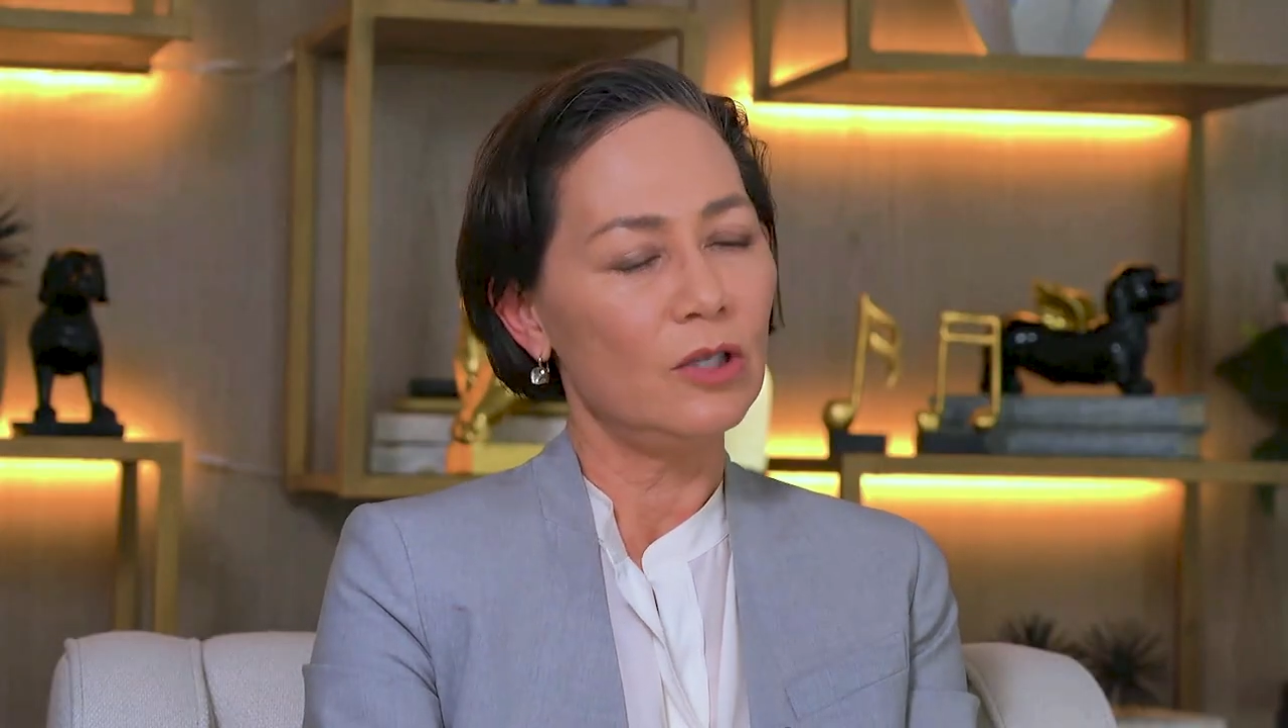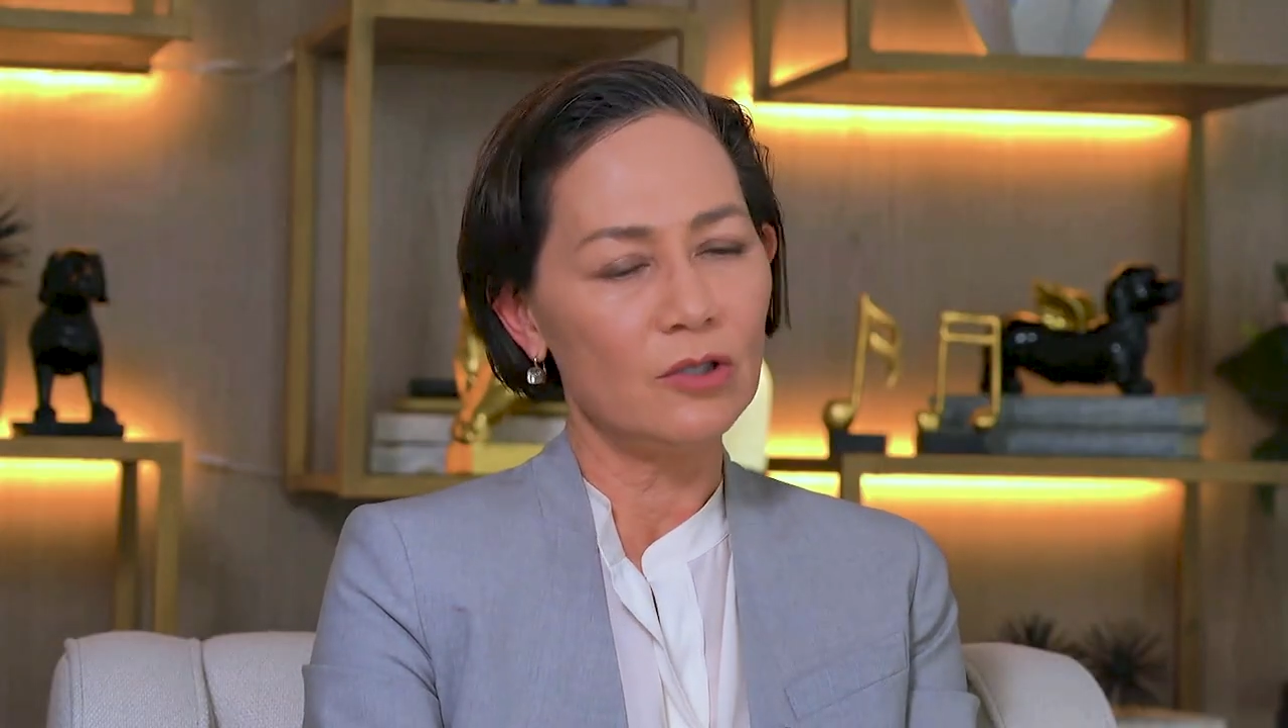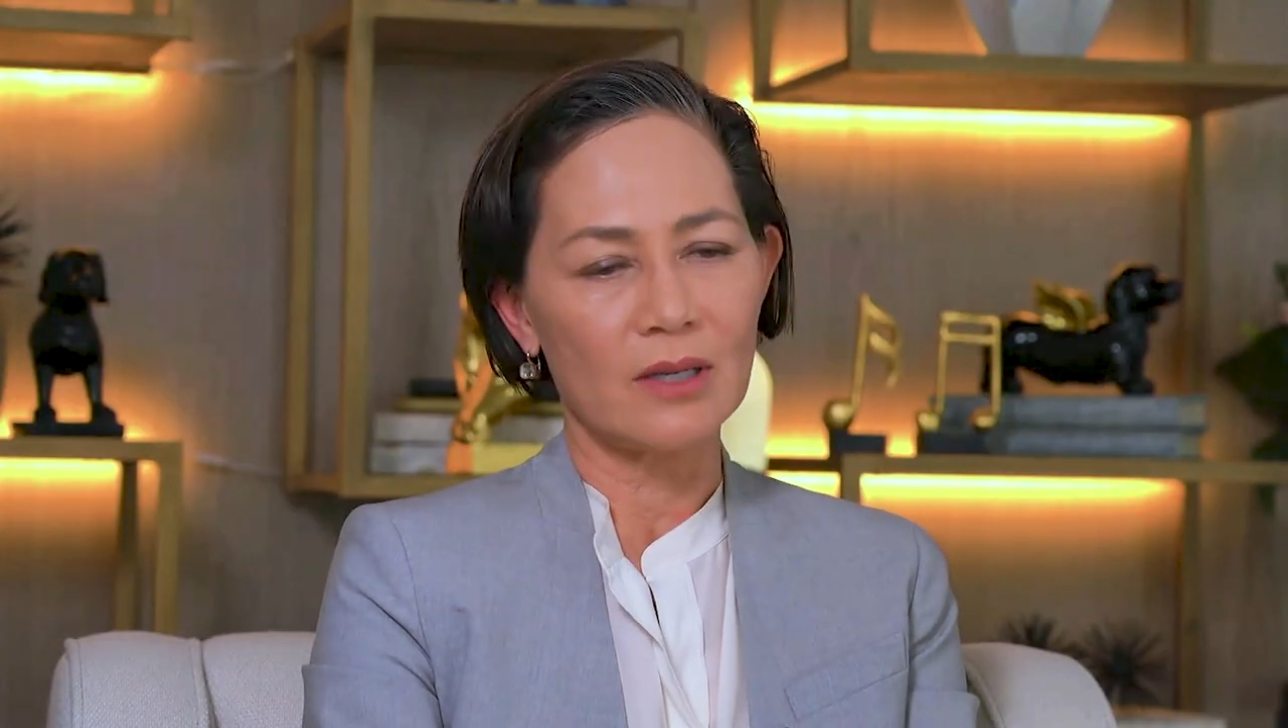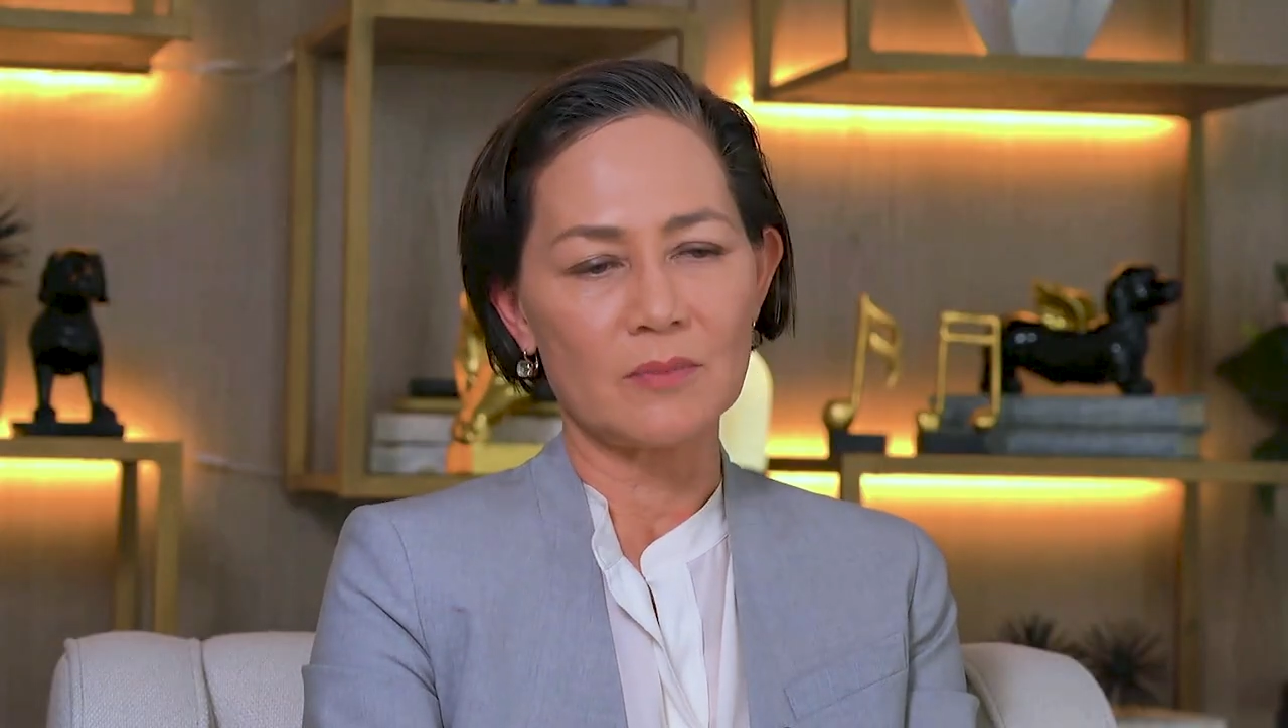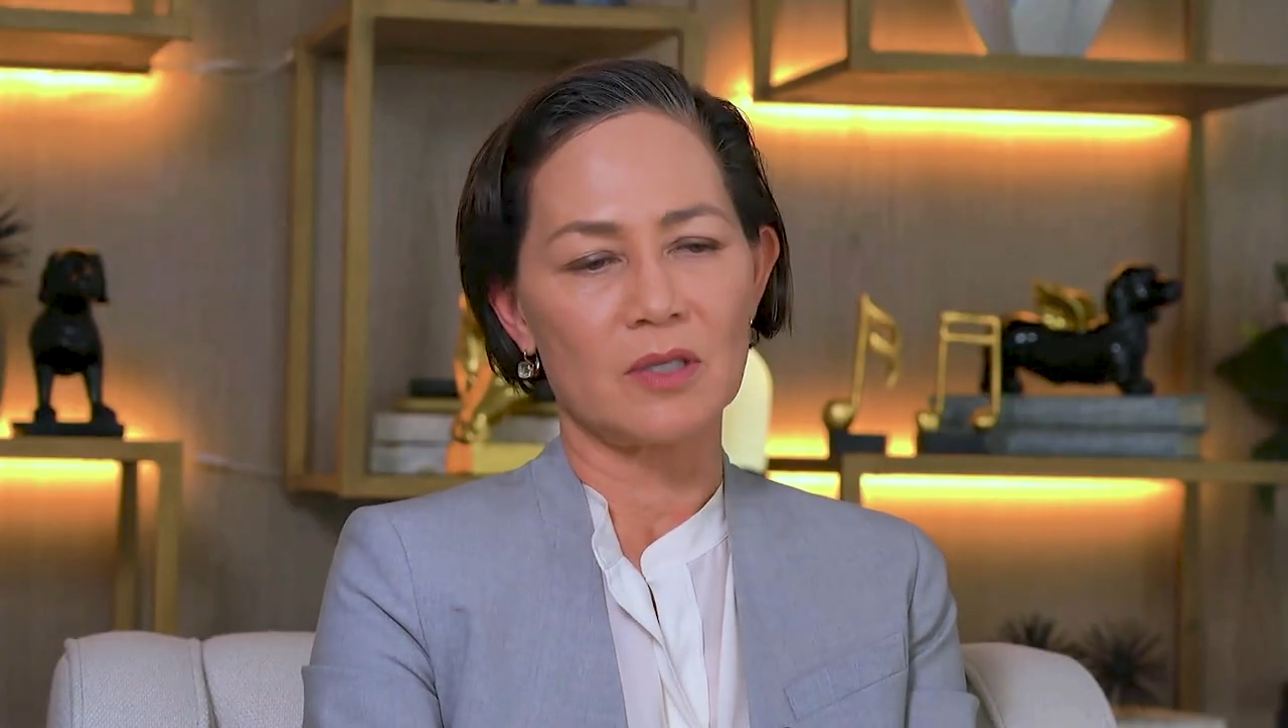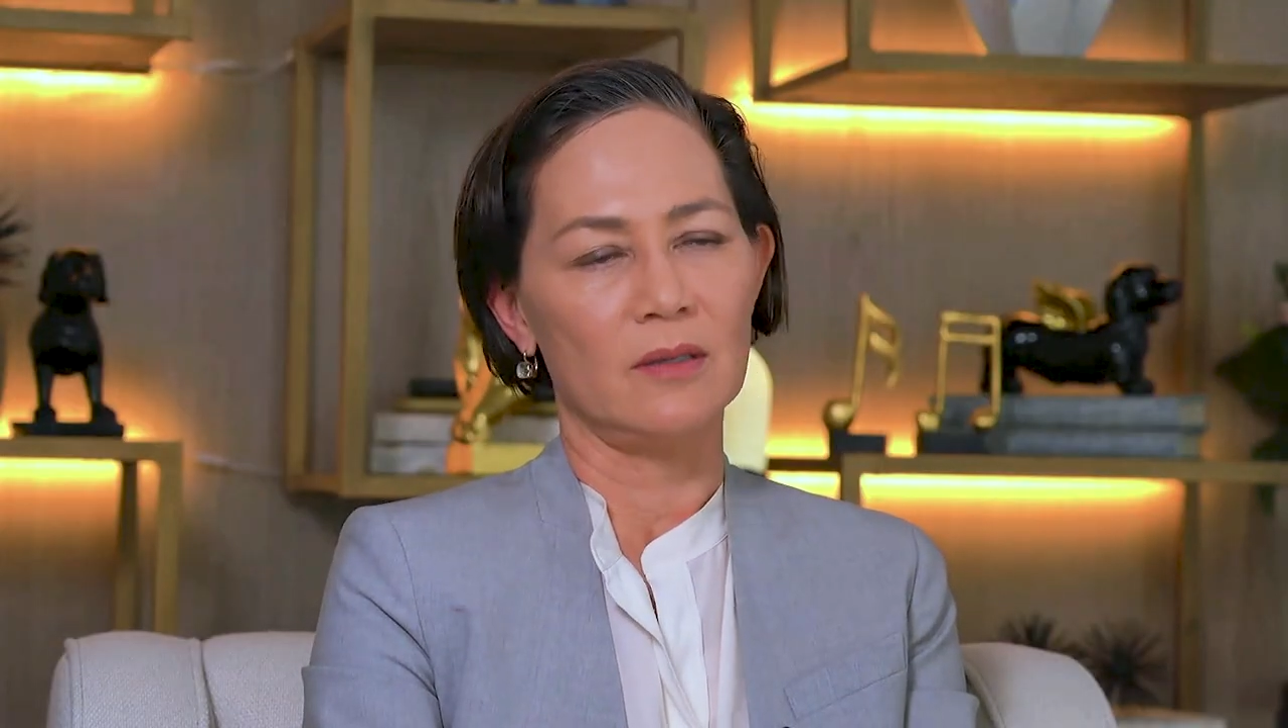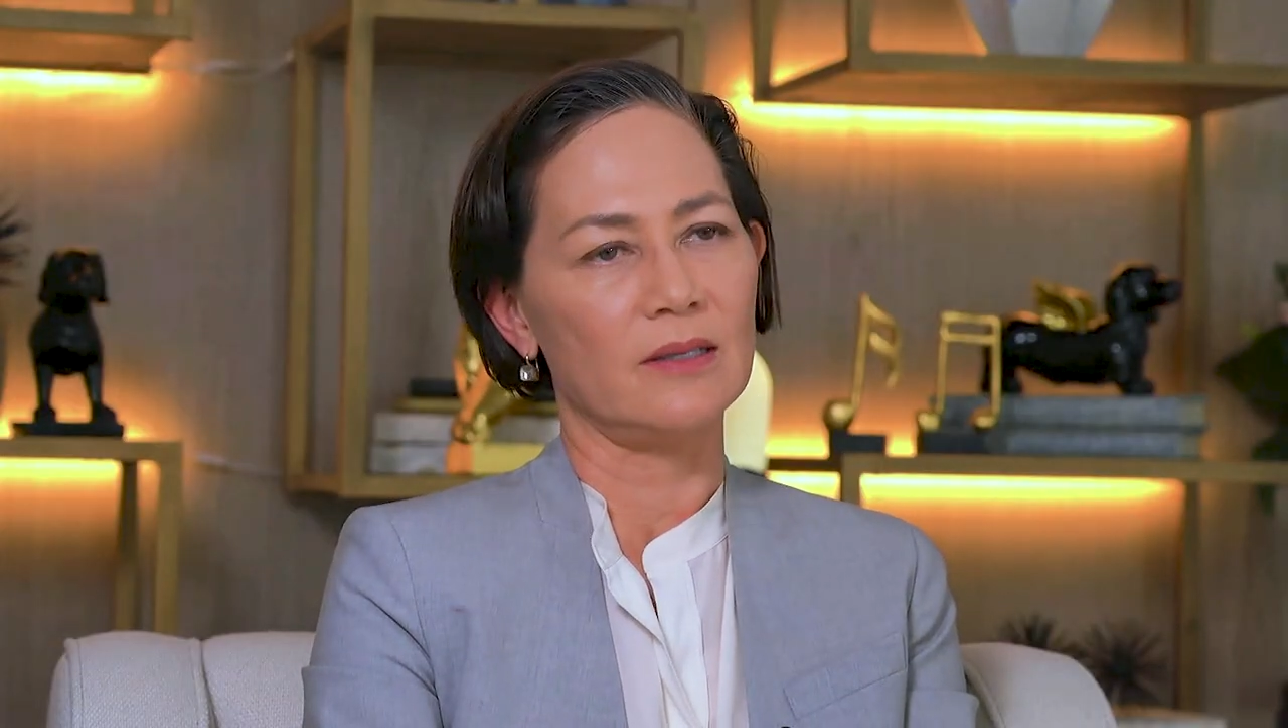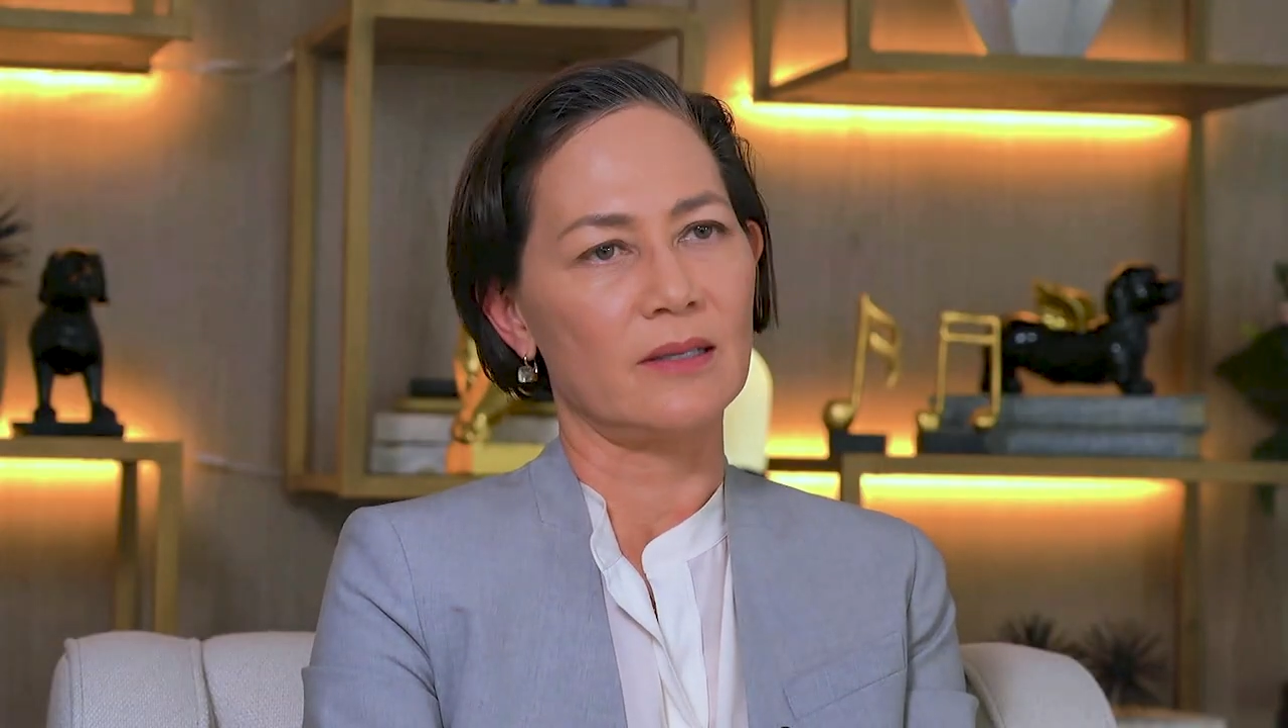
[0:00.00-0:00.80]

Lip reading: you should absolutely